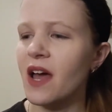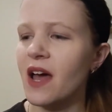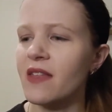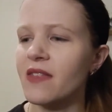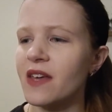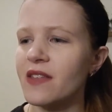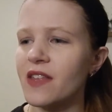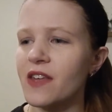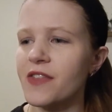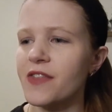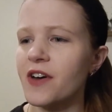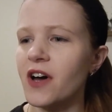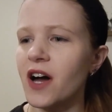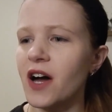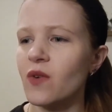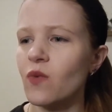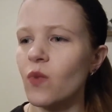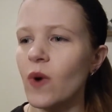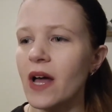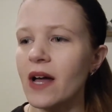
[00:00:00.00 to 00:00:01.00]
And then they
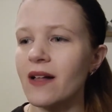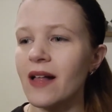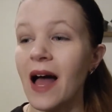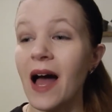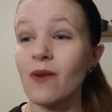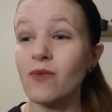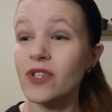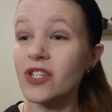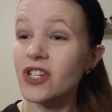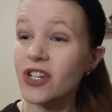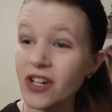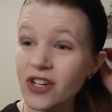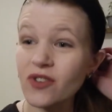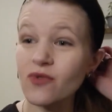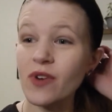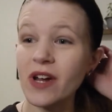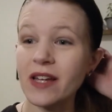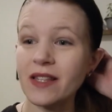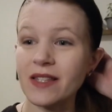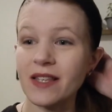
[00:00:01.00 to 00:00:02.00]
thought, well, I was
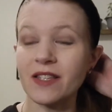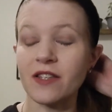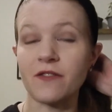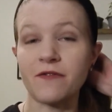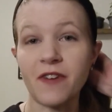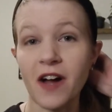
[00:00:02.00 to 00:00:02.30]
gonna rank this a